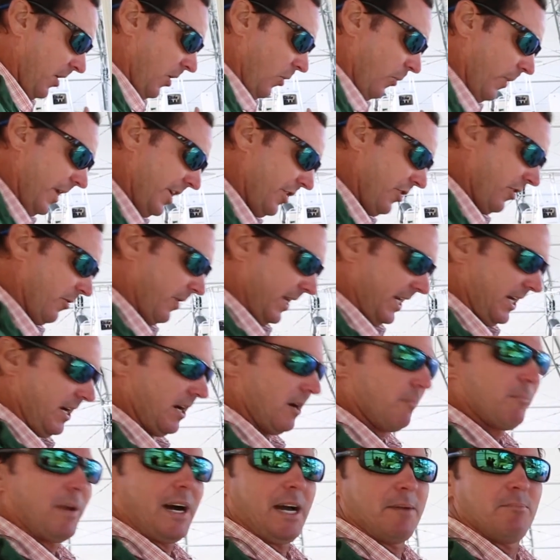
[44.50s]
We do it
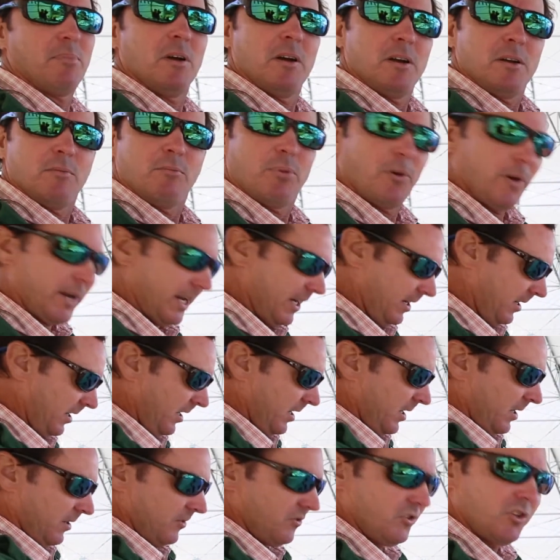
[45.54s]
here by putting
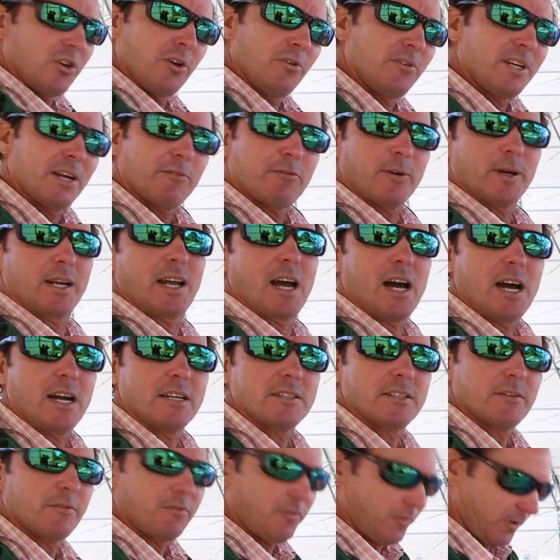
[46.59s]
two different
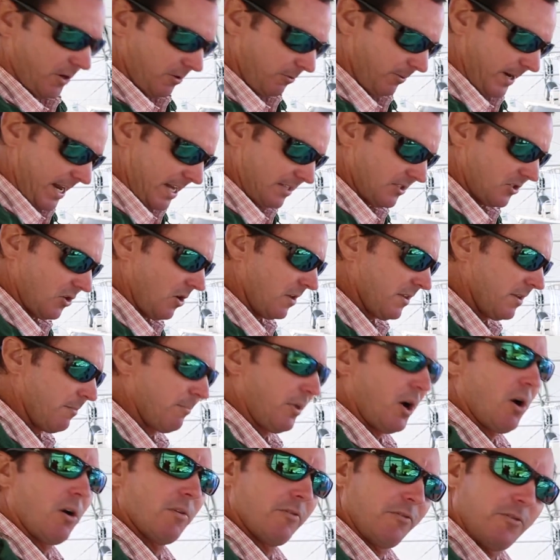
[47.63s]
kinds of footrests on the
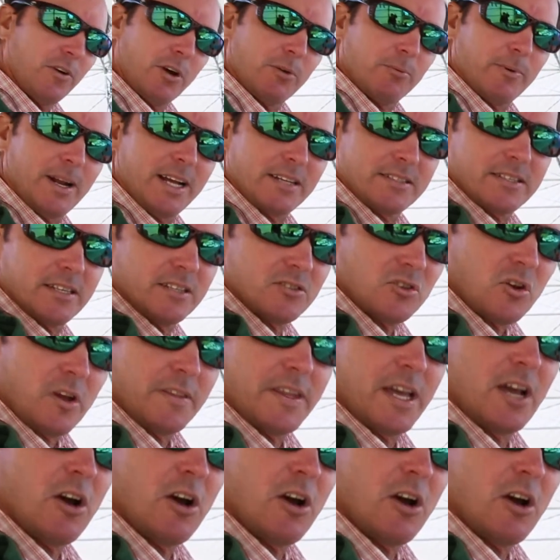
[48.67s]
boat, footrest that's on the